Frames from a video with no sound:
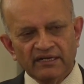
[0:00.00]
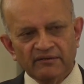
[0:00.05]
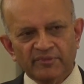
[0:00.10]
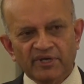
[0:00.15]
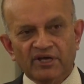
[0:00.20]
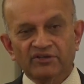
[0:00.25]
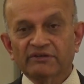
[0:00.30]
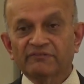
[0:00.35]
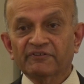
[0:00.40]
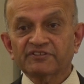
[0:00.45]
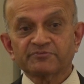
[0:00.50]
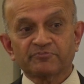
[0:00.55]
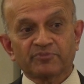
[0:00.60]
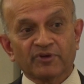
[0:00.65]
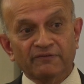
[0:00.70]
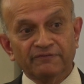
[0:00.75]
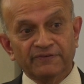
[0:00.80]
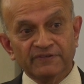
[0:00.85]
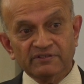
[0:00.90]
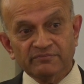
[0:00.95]
Because if it's
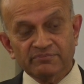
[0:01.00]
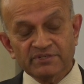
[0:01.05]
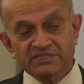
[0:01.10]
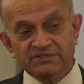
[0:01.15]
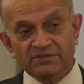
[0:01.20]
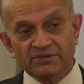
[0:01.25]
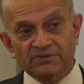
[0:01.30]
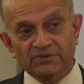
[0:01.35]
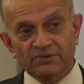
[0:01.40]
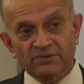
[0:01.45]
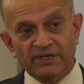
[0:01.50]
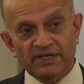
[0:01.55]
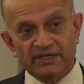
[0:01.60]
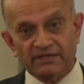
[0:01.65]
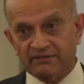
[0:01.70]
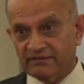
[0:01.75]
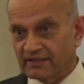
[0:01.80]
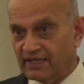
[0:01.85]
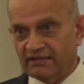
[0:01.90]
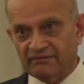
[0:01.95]
profitable to do it,
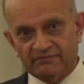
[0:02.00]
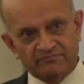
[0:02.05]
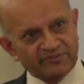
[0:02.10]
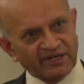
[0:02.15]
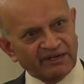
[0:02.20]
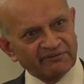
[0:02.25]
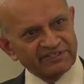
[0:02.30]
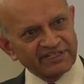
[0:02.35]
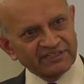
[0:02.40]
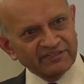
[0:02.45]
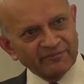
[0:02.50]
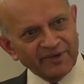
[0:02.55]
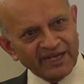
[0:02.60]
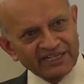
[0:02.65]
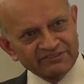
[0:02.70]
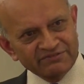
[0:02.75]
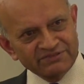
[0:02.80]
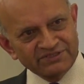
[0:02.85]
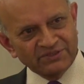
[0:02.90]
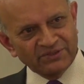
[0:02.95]
then private sector
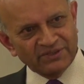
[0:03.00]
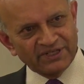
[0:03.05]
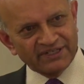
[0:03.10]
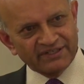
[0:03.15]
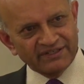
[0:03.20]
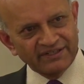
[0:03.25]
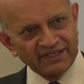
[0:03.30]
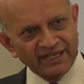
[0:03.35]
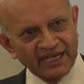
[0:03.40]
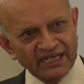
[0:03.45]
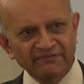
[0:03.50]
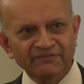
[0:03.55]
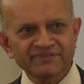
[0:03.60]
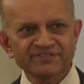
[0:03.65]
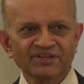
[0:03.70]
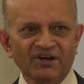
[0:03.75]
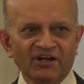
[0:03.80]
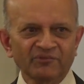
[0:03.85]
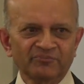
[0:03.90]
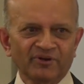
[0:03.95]
banks will do it. And if it's
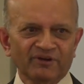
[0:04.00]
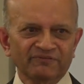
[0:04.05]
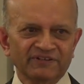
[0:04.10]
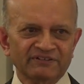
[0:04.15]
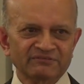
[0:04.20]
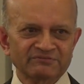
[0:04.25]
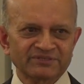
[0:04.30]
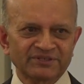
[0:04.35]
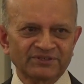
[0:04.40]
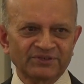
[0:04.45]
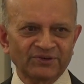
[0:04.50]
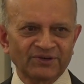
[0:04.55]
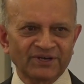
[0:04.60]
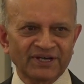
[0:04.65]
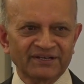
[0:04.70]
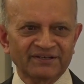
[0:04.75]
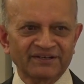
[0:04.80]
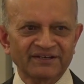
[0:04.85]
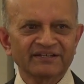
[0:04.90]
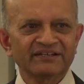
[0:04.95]
not profitable to do
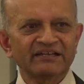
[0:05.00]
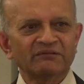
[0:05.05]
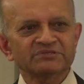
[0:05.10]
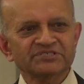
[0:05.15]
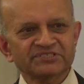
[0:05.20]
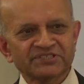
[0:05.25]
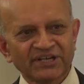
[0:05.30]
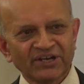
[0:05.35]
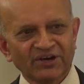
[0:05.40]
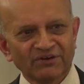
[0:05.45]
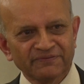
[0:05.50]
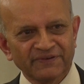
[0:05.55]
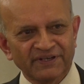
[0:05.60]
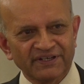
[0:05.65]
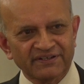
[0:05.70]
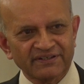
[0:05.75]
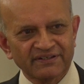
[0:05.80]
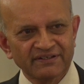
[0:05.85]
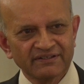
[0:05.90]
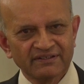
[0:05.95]
it, they will stay off it.
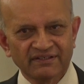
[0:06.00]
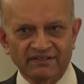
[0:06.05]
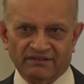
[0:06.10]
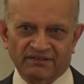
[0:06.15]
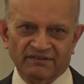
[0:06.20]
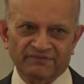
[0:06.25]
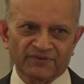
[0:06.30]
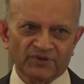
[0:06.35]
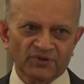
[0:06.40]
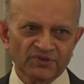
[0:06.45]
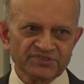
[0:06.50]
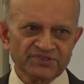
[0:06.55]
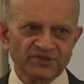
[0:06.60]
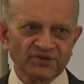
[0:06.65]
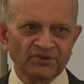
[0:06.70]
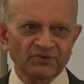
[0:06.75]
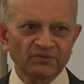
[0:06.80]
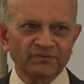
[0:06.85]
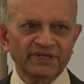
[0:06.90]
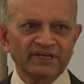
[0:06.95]
Of course, you're
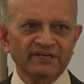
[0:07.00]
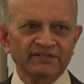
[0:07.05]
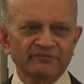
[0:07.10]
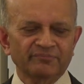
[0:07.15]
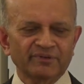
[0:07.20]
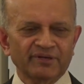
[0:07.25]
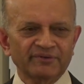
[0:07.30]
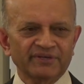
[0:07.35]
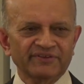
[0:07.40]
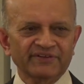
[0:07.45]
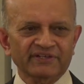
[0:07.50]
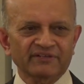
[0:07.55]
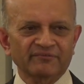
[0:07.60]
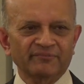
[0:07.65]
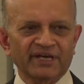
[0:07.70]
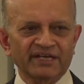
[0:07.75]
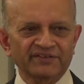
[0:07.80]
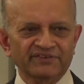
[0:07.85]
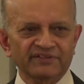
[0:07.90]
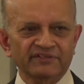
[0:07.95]
going to weaken the public sector
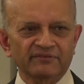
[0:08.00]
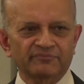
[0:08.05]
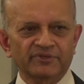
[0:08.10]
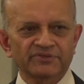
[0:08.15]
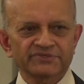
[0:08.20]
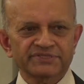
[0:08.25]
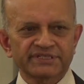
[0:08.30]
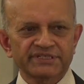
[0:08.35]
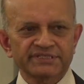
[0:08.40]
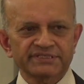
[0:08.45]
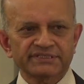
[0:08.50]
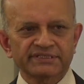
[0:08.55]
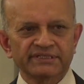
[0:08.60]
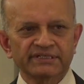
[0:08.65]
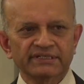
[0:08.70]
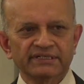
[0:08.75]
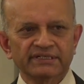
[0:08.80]
banks in the process.